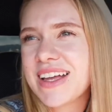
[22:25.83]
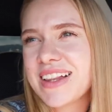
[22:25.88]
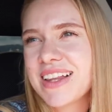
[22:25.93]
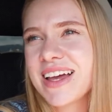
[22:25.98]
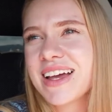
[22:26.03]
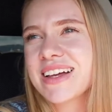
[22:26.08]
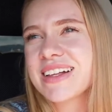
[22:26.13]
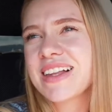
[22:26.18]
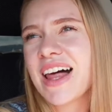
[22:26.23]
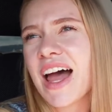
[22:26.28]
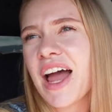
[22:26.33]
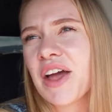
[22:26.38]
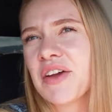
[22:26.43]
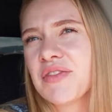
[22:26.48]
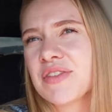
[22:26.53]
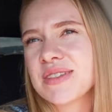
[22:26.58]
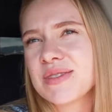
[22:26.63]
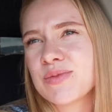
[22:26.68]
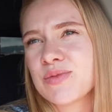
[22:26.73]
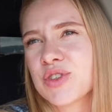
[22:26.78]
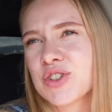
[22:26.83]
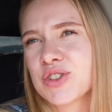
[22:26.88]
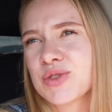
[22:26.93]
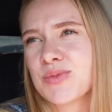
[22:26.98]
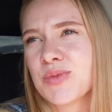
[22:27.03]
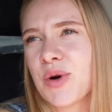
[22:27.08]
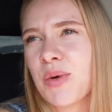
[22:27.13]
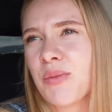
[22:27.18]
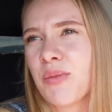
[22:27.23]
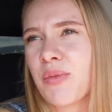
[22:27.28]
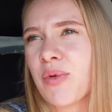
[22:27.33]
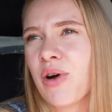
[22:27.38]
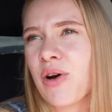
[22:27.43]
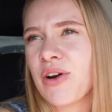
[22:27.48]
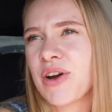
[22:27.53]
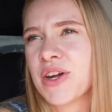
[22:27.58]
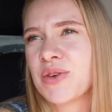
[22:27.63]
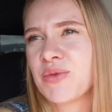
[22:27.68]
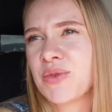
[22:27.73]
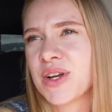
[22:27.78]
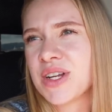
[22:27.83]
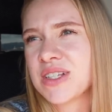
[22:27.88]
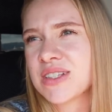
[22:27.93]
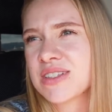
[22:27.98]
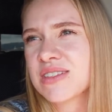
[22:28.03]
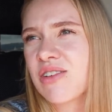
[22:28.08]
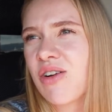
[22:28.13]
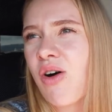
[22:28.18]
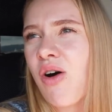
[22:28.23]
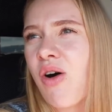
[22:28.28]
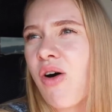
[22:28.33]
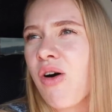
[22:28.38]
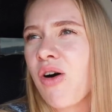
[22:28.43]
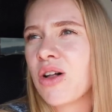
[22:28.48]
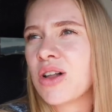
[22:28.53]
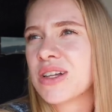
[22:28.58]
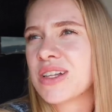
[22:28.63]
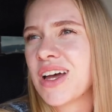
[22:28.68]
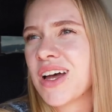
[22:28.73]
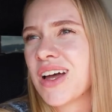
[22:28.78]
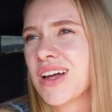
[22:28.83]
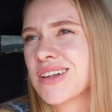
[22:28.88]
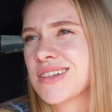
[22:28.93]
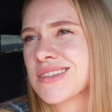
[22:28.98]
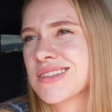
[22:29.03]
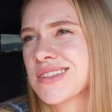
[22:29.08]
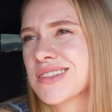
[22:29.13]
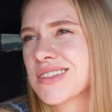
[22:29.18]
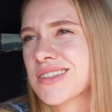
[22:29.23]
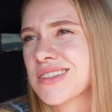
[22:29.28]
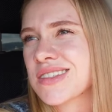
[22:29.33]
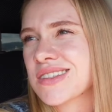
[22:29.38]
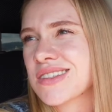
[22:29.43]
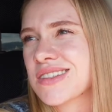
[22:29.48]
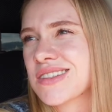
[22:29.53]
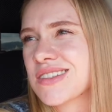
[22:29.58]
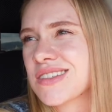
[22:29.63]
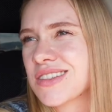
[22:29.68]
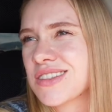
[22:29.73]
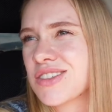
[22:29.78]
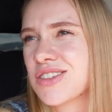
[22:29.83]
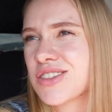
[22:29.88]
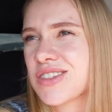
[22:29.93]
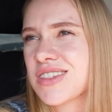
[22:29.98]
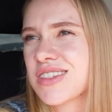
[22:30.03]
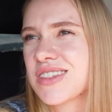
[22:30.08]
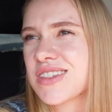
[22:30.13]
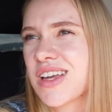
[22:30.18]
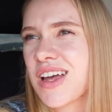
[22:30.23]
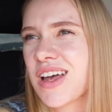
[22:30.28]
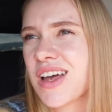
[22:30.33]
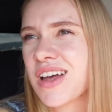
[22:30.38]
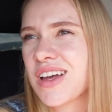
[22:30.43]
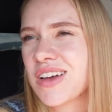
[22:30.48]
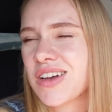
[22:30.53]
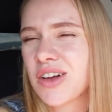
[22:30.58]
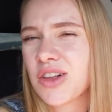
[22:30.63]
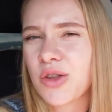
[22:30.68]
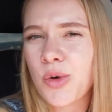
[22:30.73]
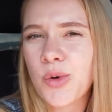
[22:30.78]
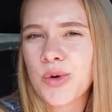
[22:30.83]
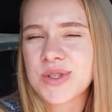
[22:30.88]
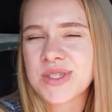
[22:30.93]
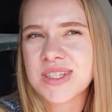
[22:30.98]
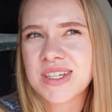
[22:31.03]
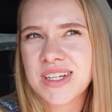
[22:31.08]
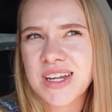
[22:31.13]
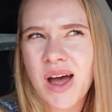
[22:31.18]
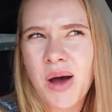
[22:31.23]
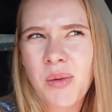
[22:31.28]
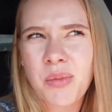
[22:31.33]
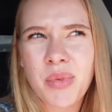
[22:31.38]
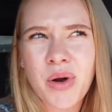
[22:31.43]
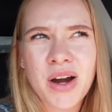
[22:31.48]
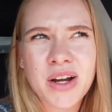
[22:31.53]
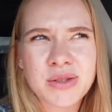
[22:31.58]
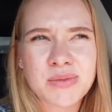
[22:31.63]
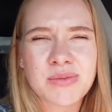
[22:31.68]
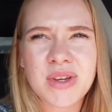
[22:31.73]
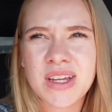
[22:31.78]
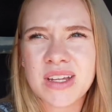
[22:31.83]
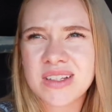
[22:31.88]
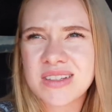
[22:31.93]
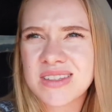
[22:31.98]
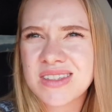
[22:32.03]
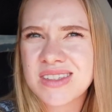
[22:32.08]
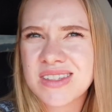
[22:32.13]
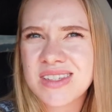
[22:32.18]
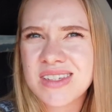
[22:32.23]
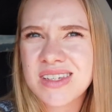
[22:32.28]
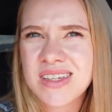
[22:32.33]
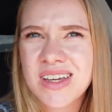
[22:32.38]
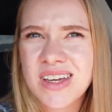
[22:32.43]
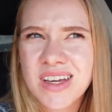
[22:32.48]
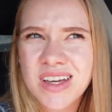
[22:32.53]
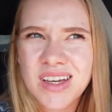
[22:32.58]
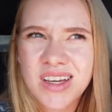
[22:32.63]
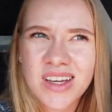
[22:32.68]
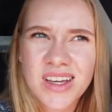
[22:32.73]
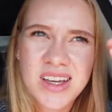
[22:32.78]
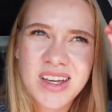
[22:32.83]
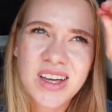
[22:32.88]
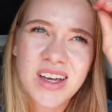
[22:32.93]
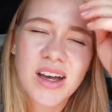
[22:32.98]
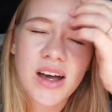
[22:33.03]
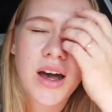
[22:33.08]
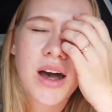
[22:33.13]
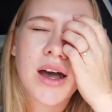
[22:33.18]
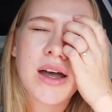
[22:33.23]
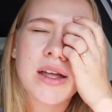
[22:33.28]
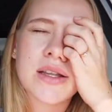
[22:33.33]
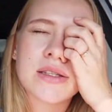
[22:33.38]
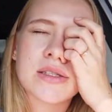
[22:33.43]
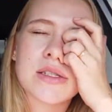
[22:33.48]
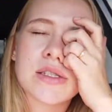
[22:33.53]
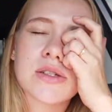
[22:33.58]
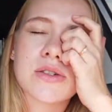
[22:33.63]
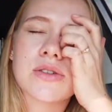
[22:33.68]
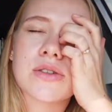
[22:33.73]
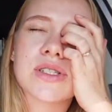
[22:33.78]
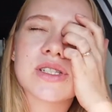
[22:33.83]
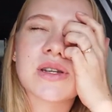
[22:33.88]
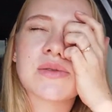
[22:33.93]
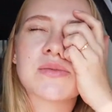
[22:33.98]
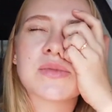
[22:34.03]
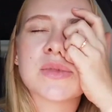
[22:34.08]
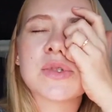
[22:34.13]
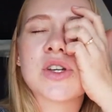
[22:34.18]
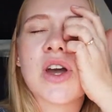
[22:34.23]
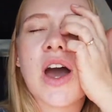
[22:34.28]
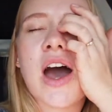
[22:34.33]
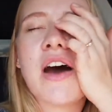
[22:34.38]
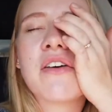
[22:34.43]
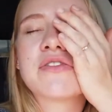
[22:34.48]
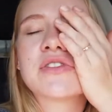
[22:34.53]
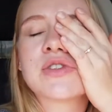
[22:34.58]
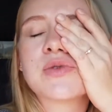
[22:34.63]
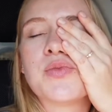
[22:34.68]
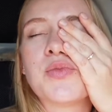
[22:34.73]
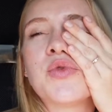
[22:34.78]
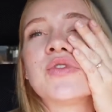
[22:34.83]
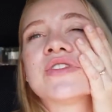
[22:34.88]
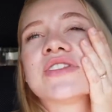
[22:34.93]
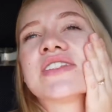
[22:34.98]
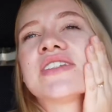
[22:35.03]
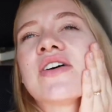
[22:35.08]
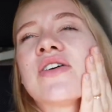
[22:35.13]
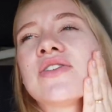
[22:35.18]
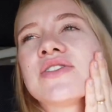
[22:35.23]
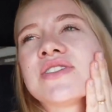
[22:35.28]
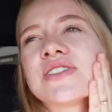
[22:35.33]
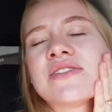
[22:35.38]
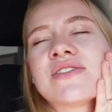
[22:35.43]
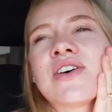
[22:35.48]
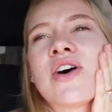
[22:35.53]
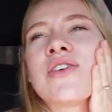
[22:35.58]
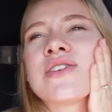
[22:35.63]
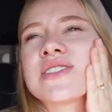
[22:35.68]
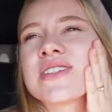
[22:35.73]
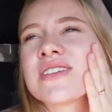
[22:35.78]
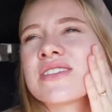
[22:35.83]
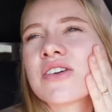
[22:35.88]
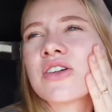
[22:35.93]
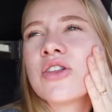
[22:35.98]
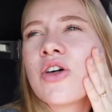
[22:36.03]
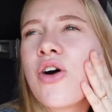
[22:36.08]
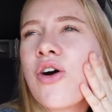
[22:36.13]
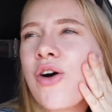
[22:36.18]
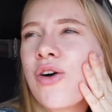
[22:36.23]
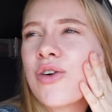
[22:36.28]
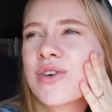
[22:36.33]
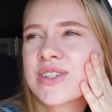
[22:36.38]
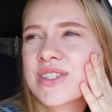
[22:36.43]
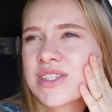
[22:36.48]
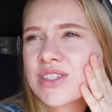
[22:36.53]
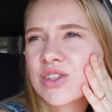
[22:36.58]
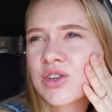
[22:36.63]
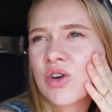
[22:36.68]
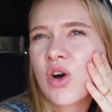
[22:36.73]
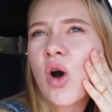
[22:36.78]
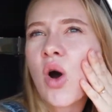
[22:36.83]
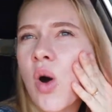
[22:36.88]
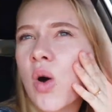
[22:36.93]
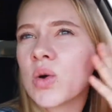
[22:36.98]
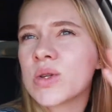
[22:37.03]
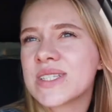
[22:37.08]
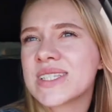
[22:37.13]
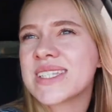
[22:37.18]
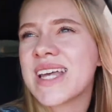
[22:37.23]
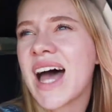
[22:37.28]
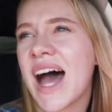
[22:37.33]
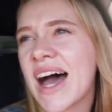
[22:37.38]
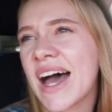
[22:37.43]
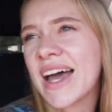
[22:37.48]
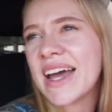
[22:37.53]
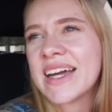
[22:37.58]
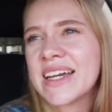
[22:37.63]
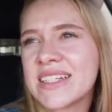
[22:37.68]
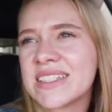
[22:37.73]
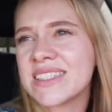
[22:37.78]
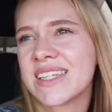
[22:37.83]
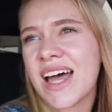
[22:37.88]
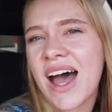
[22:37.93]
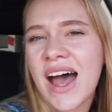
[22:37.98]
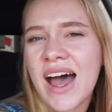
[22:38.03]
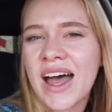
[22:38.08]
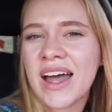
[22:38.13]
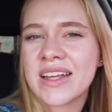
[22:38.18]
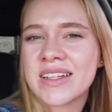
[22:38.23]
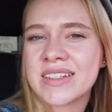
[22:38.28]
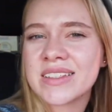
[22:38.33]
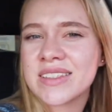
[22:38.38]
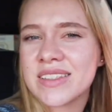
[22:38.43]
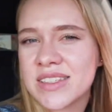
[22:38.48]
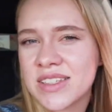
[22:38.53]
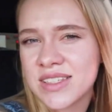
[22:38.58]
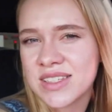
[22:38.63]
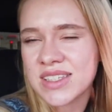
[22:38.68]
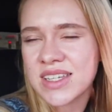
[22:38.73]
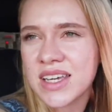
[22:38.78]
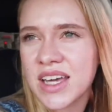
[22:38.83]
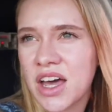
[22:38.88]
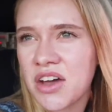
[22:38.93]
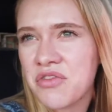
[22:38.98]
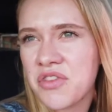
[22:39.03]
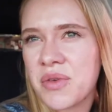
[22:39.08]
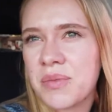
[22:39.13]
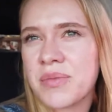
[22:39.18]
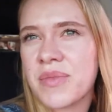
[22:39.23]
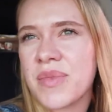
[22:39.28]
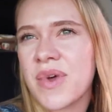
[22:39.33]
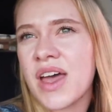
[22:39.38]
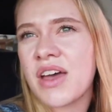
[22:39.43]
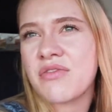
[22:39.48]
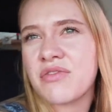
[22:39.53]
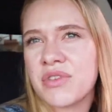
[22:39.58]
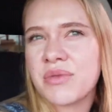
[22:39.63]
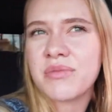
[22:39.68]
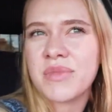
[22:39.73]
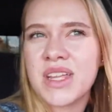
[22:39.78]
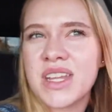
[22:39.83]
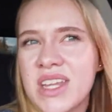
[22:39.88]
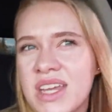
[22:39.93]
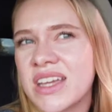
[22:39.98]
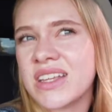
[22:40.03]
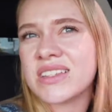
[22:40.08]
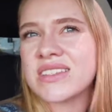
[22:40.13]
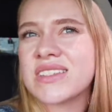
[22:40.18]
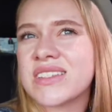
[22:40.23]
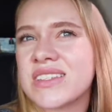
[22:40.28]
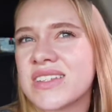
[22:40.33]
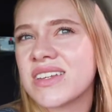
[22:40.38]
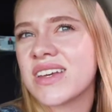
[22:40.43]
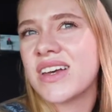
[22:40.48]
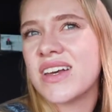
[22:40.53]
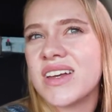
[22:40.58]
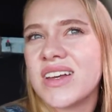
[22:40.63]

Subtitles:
Life is much more boring when it's cold and just closed in an apartment, and you have to put 1,000 clothes to go outside and sick every minute.